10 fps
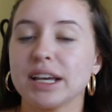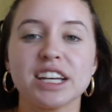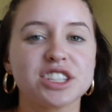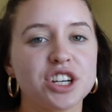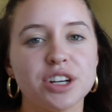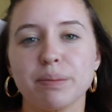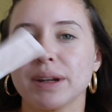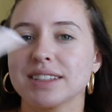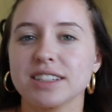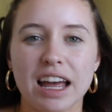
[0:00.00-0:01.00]
It's good, but
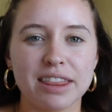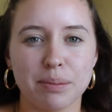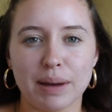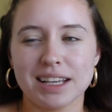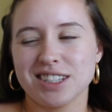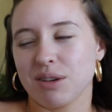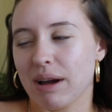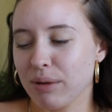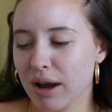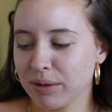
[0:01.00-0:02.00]
it's not the best, so
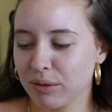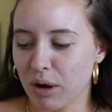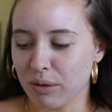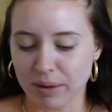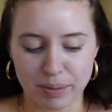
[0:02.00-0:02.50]
I probably won't